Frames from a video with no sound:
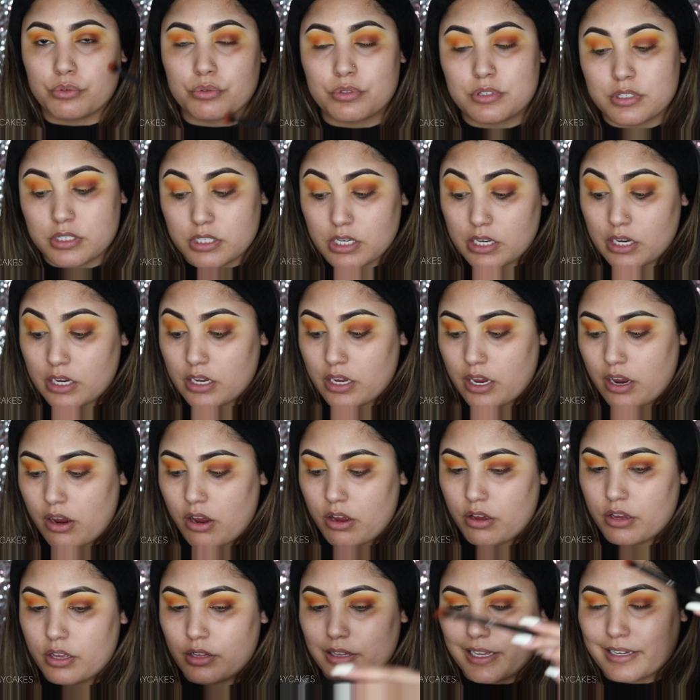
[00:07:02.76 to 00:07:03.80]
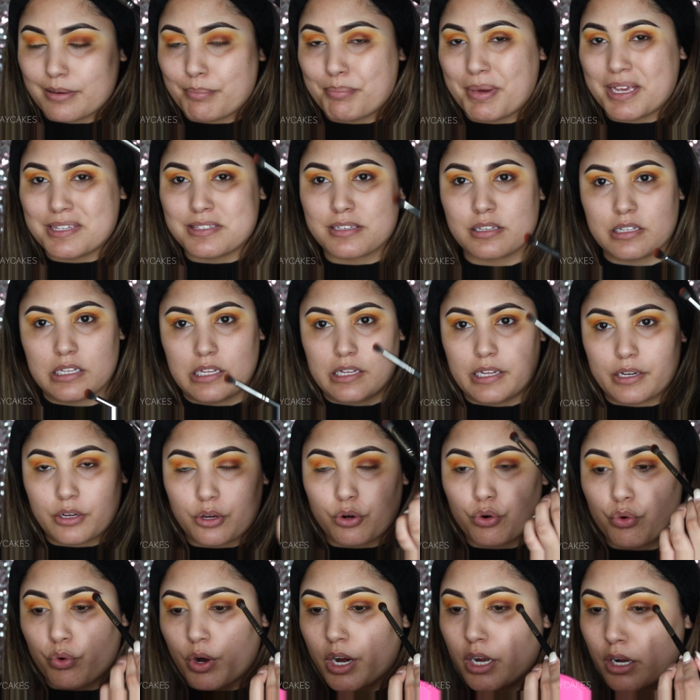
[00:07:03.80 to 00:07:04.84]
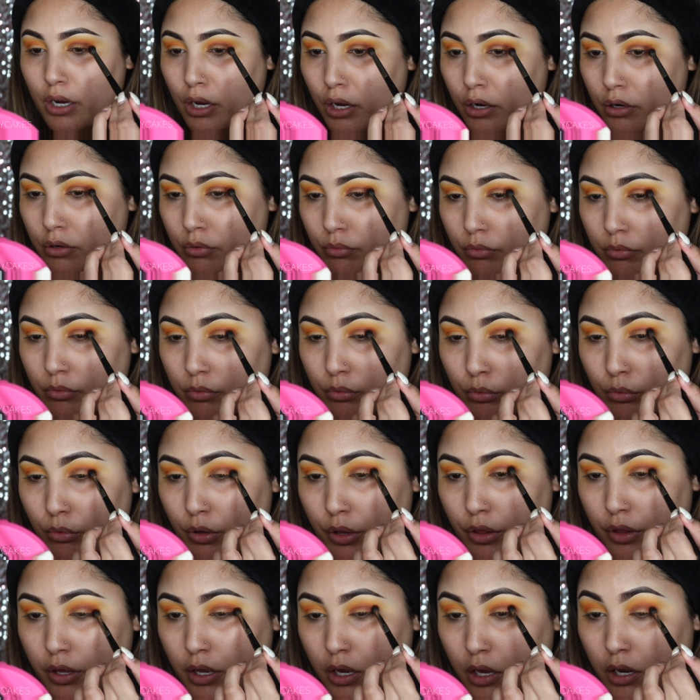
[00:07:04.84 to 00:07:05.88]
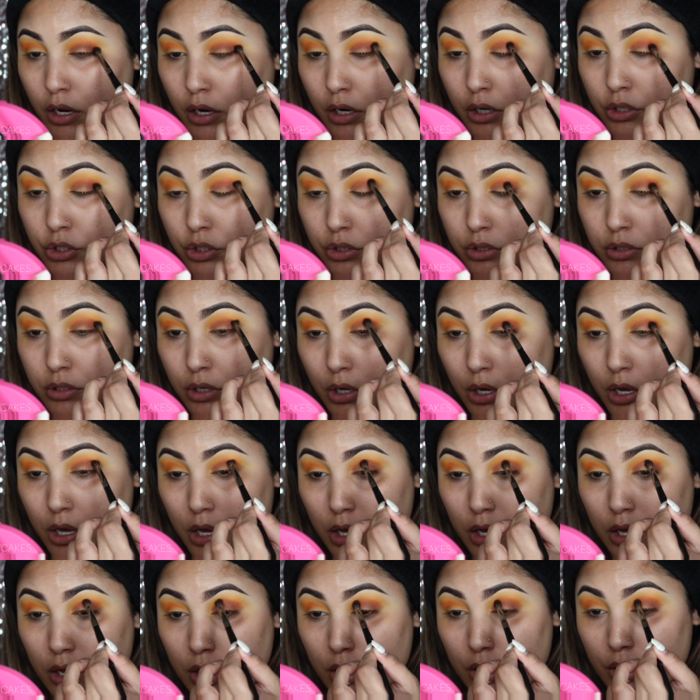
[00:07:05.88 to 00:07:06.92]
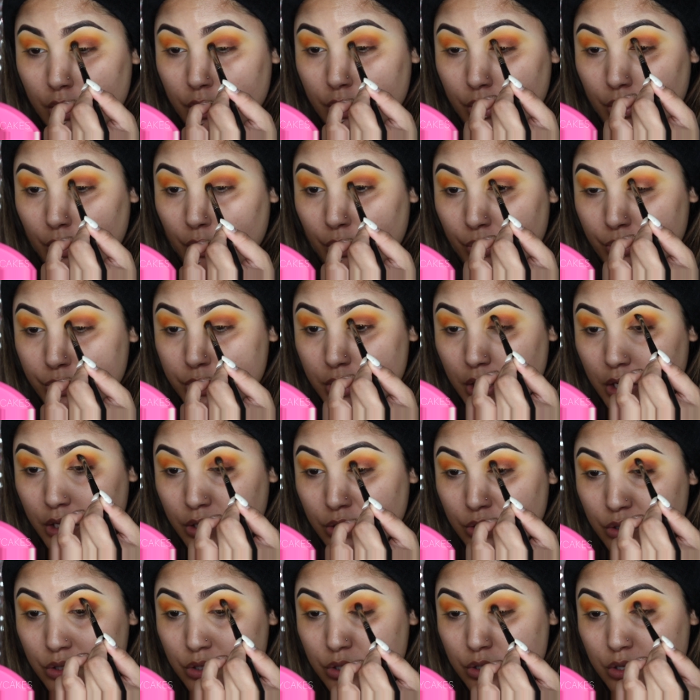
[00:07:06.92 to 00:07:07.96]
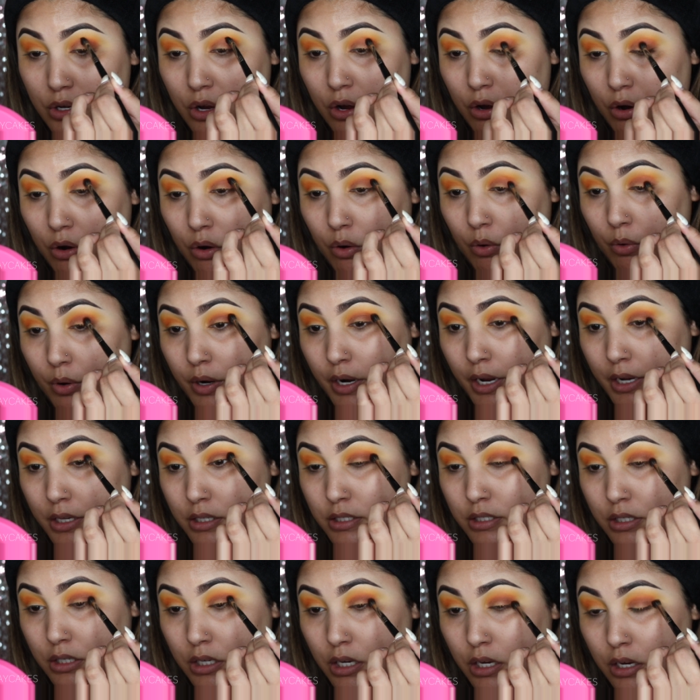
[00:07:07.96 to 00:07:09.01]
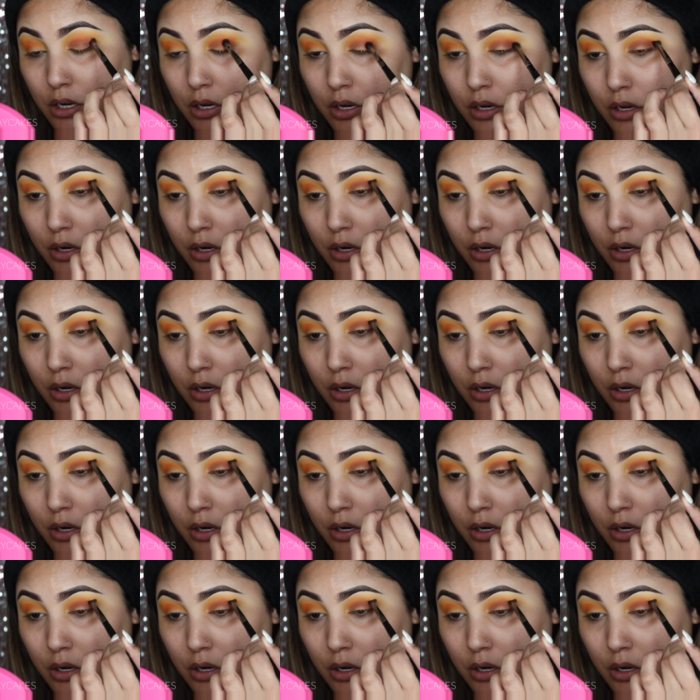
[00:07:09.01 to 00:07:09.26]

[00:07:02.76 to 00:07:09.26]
see like basically like a gradient with it, and it just goes in so nicely.